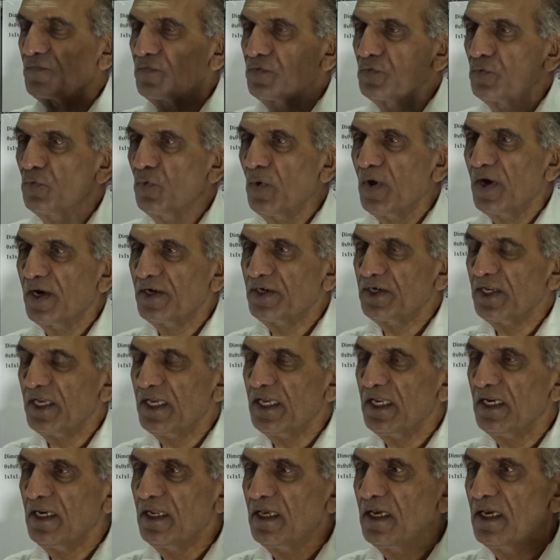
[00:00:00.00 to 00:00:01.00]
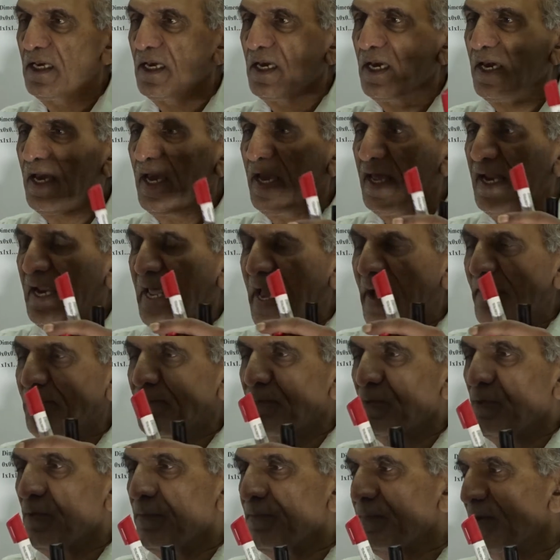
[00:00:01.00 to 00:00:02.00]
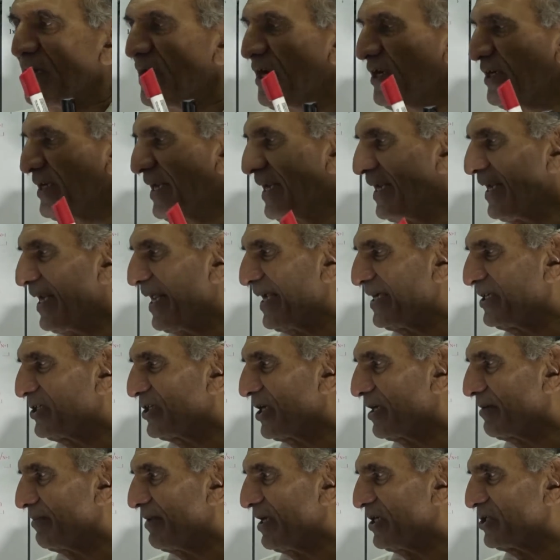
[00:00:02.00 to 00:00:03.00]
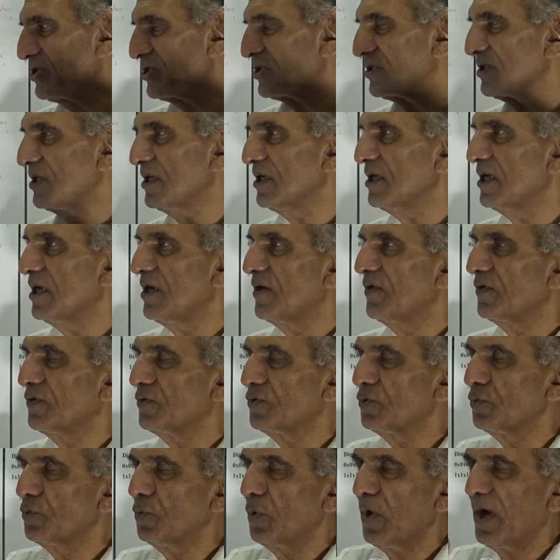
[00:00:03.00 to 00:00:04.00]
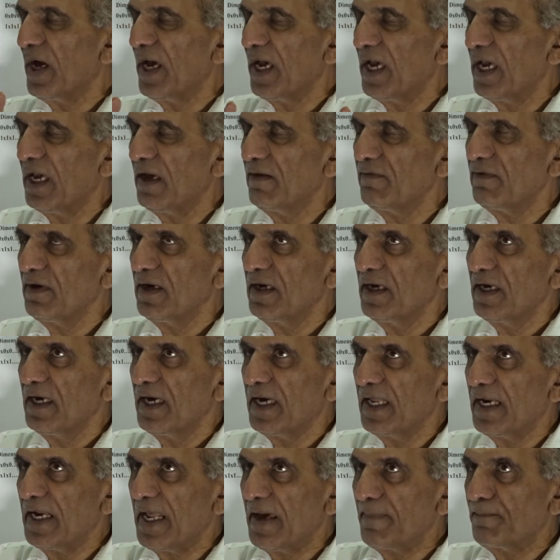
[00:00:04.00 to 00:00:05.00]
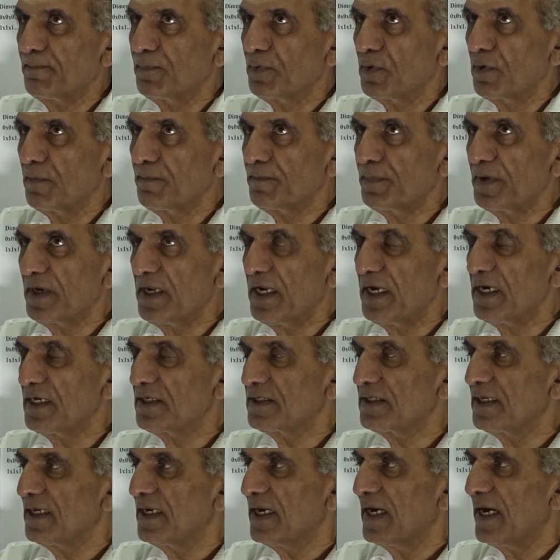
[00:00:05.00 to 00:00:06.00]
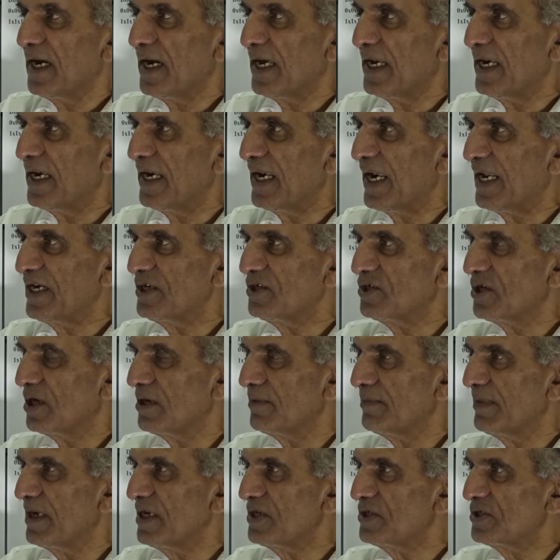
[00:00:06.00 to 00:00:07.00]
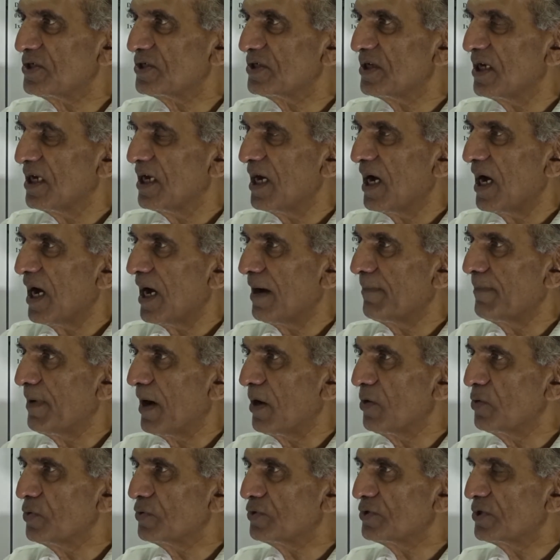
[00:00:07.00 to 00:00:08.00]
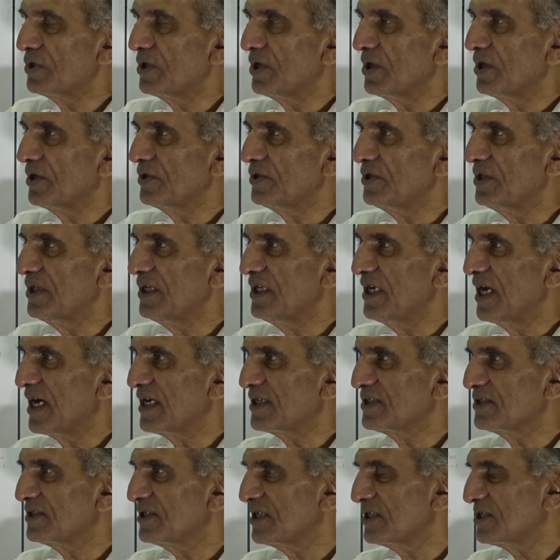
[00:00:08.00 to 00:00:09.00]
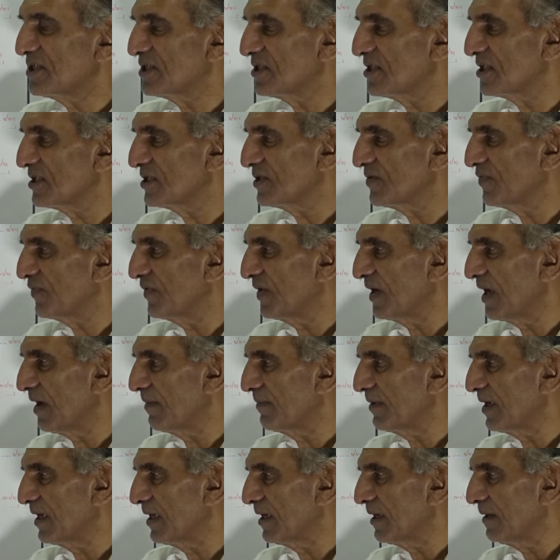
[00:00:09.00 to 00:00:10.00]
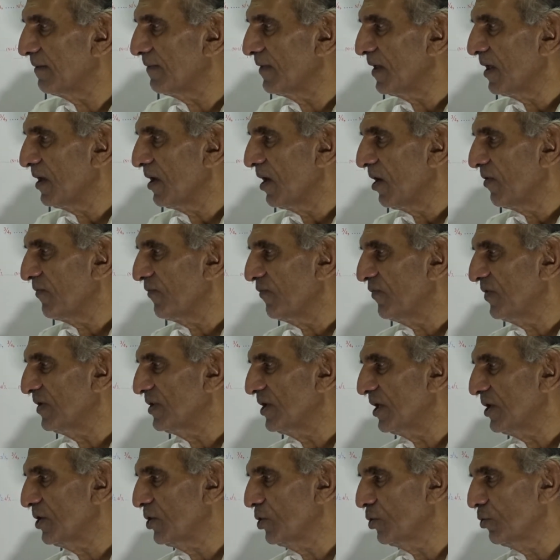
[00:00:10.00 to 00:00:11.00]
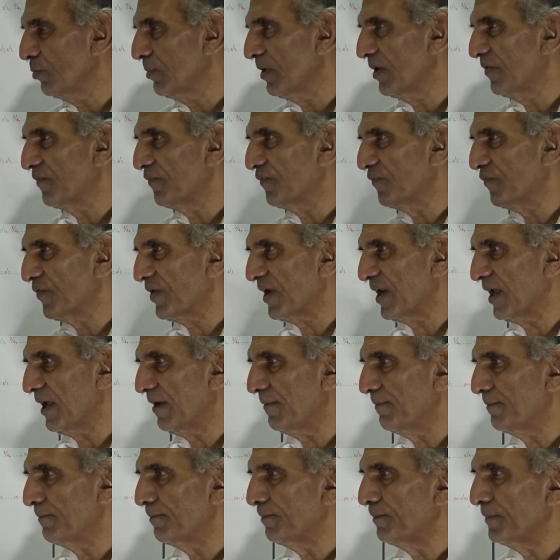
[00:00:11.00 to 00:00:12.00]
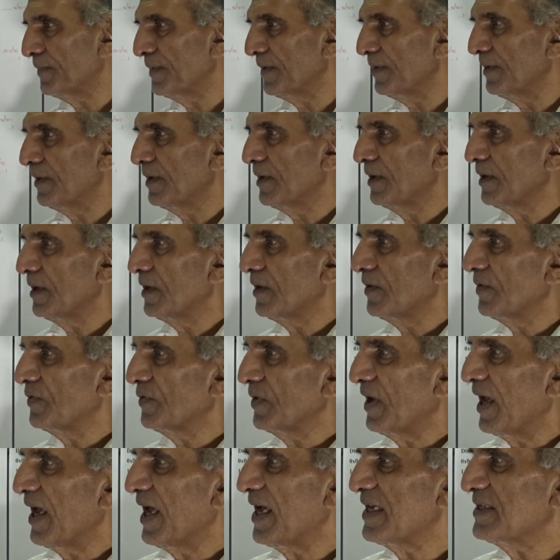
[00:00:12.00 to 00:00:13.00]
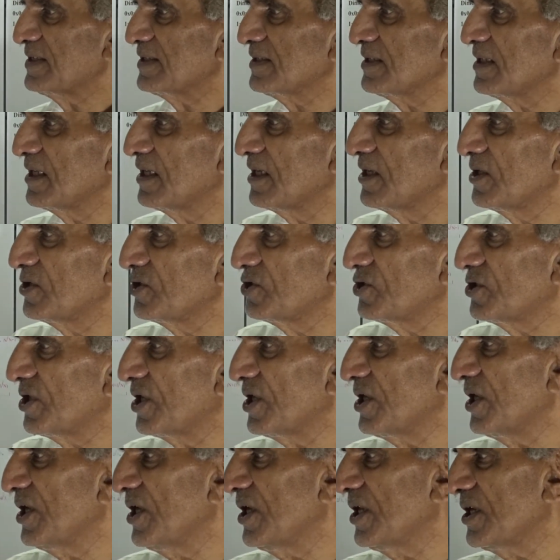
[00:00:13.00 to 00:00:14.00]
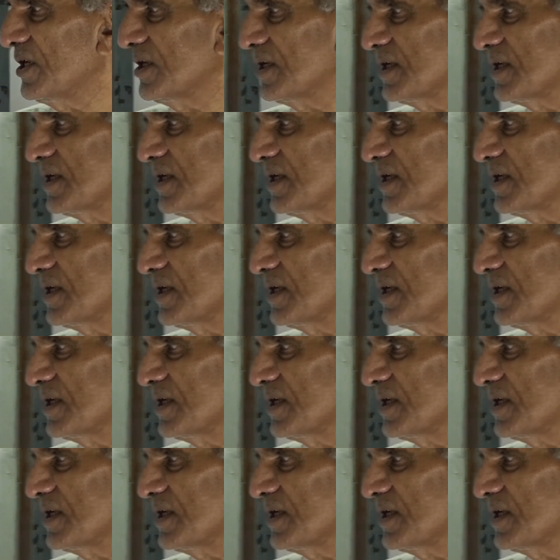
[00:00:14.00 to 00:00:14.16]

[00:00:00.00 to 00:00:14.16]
to attain an appropriate enlightenment, to have an appropriate enlightenment about the existence phenomenon within human frame as Sharir